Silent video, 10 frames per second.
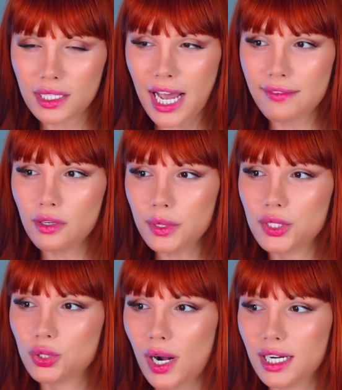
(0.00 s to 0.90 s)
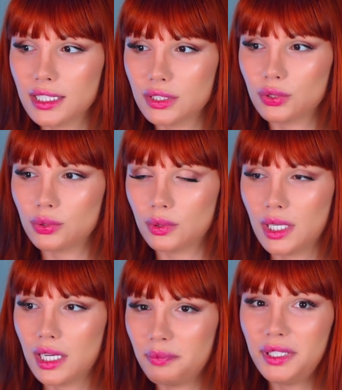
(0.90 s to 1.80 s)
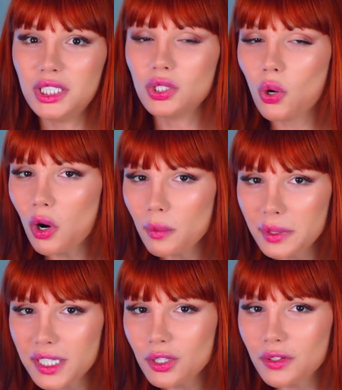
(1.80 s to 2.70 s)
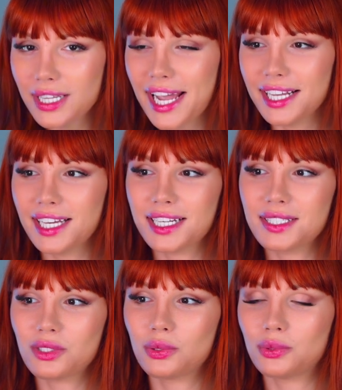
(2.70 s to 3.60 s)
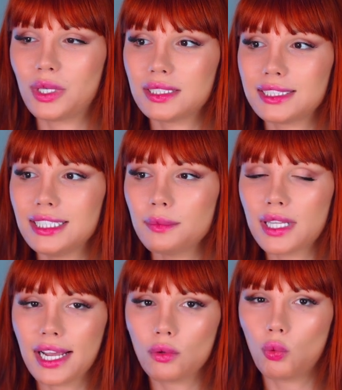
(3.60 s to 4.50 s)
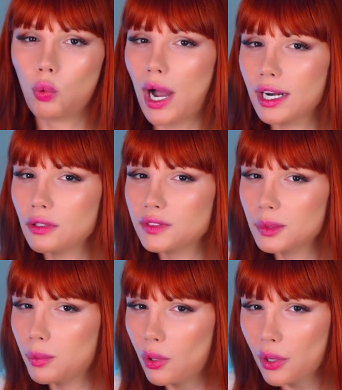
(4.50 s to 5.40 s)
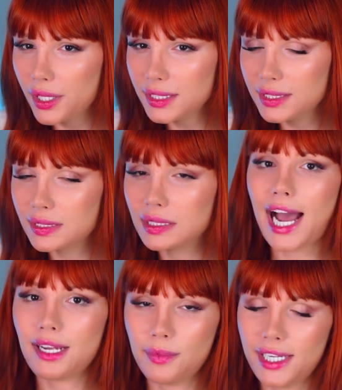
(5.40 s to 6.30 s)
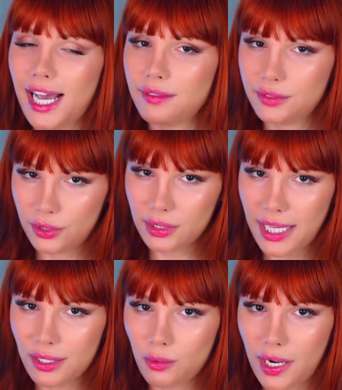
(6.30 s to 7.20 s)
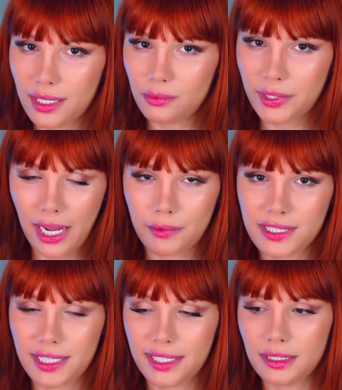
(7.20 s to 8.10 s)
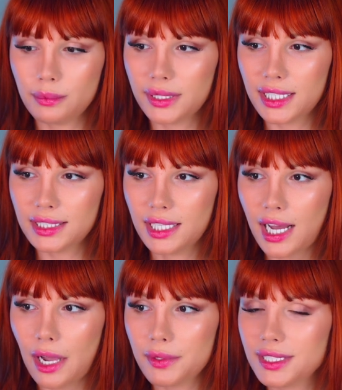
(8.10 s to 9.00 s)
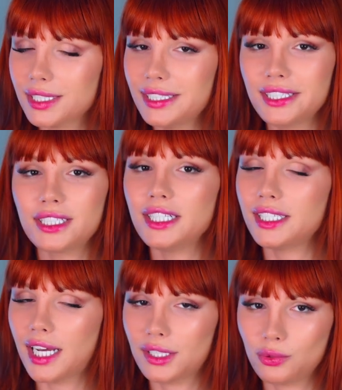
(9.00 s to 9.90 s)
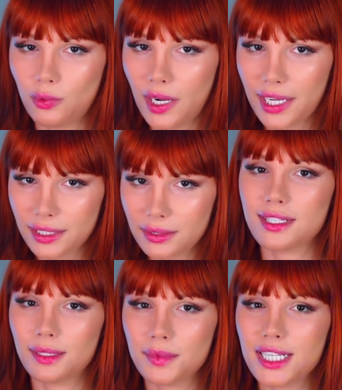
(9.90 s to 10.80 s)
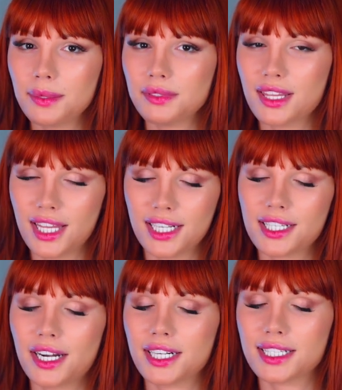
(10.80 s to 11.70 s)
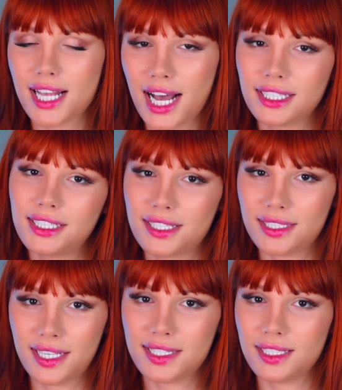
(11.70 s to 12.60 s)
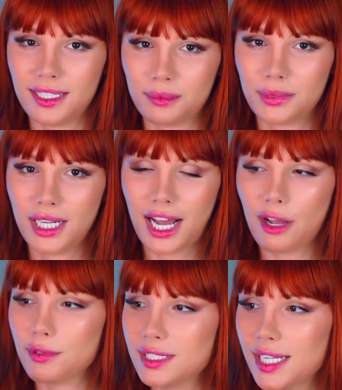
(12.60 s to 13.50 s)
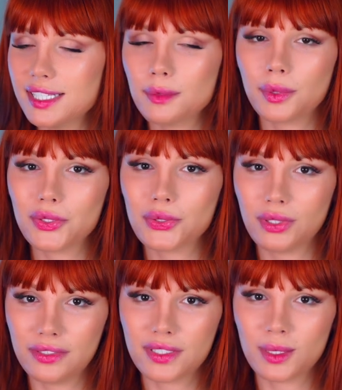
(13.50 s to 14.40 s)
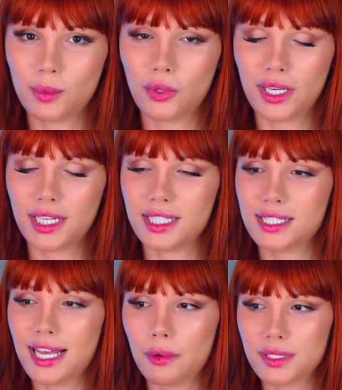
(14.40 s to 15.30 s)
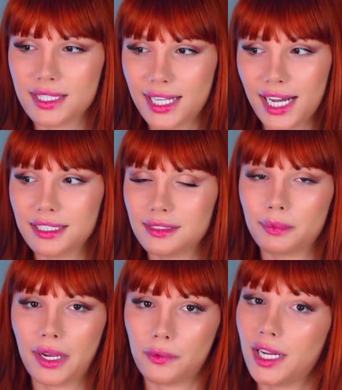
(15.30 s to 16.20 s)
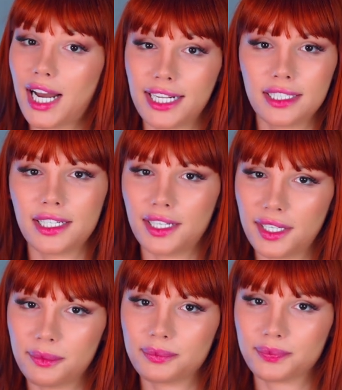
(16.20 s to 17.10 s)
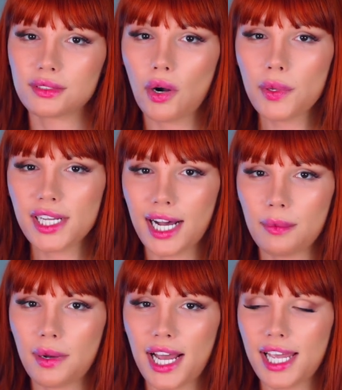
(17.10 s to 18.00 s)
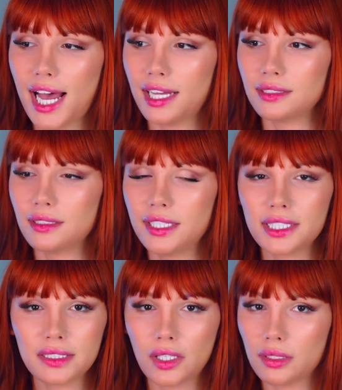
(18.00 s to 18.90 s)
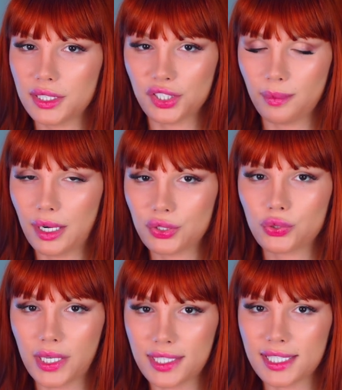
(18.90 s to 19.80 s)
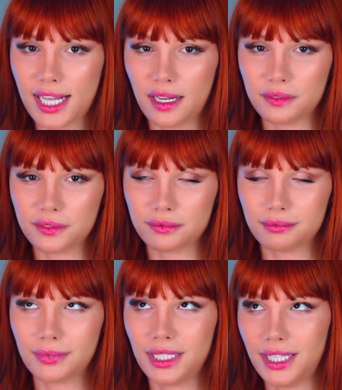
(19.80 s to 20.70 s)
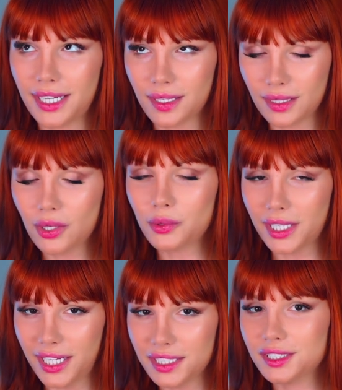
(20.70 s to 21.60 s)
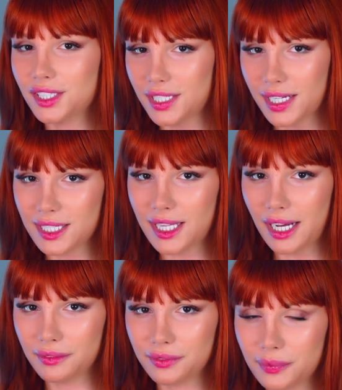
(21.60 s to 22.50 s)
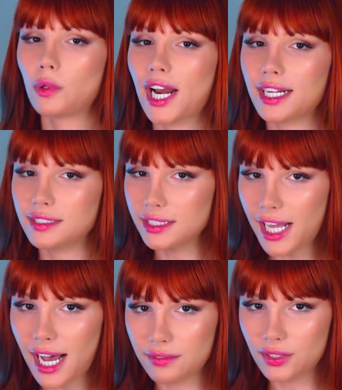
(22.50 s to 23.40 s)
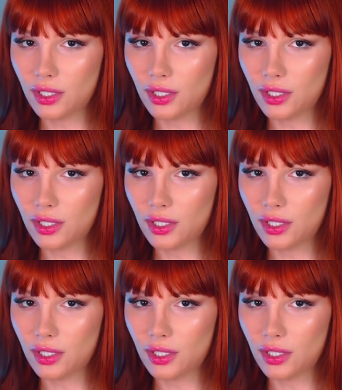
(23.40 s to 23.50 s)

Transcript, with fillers: I've always struggled to be normal, I guess, to seem like one of the boys. I may have looked like one when I was little, but I was clearly not one. Sometimes things are exactly as they seem. I was not supposed to live as a boy as that was not my real identity. Growing up, I had little knowledge about trans stuff, let alone intersex stuff. What I did have